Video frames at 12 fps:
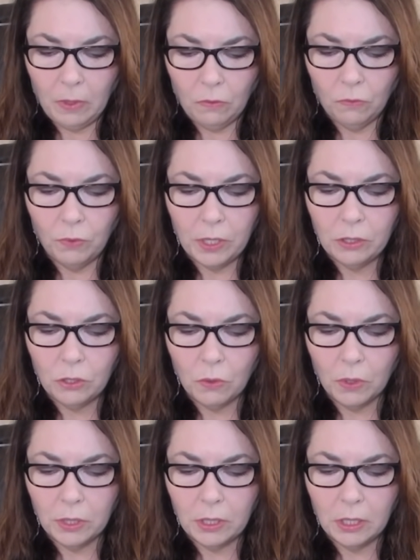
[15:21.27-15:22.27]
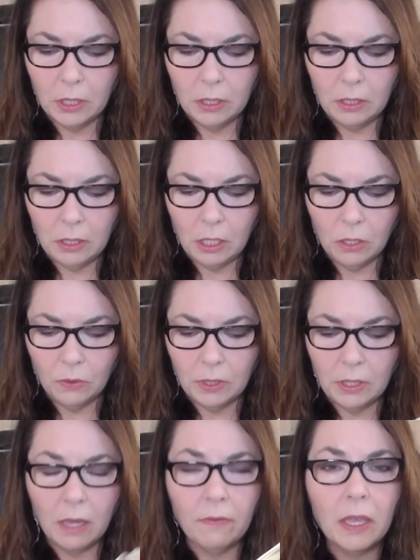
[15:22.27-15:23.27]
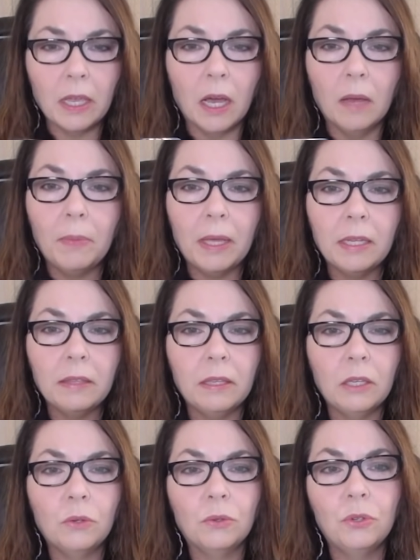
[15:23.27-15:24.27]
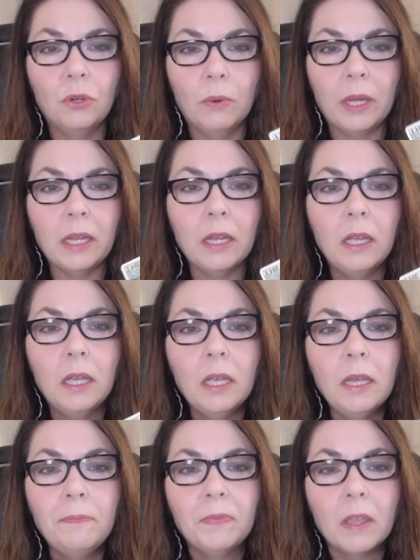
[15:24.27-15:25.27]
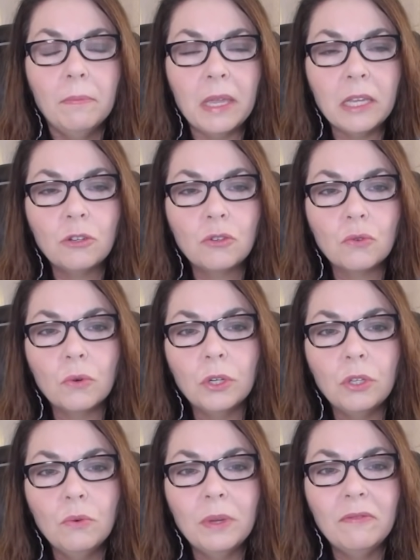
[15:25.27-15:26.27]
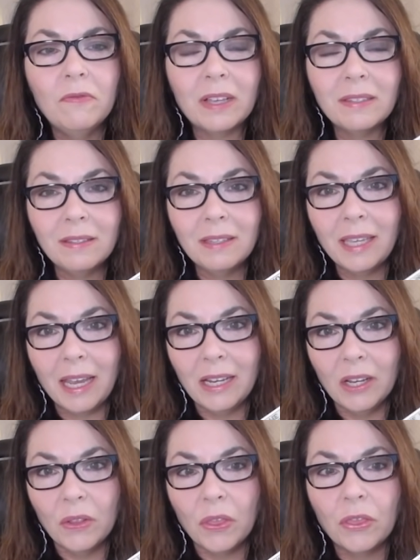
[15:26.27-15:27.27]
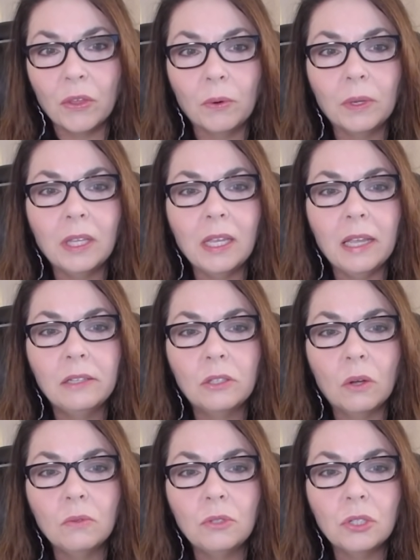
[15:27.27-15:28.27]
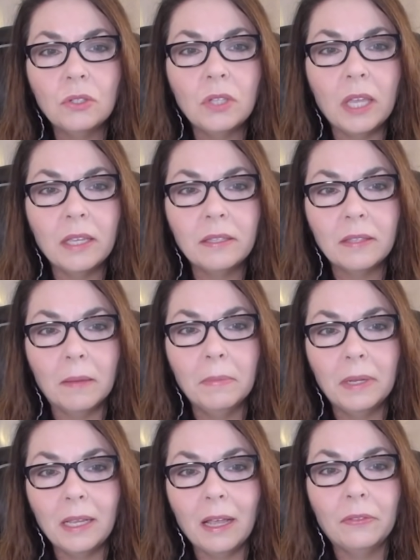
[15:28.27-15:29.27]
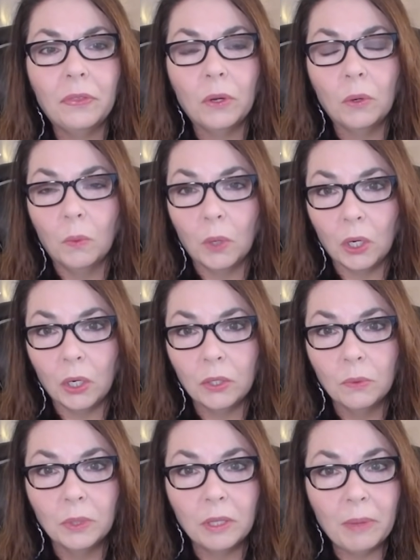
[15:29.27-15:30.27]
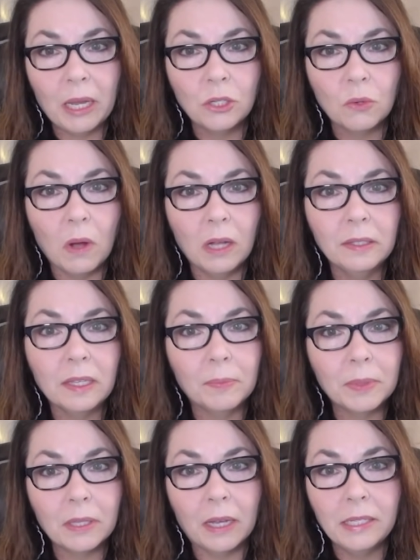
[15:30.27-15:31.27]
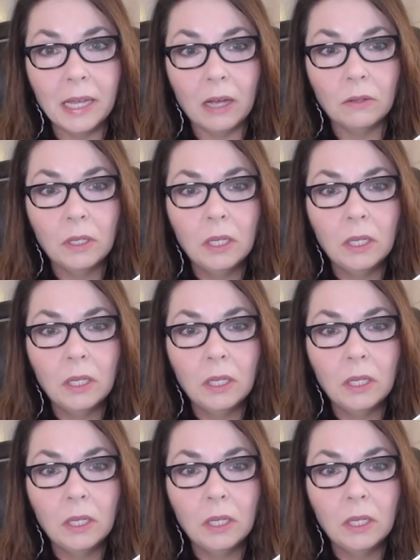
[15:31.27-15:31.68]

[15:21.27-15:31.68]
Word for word: resources, you know, saving up, anything you're doing, make sure you investigate it thoroughly and don't just take somebody at their word with the Page of Wands upside down,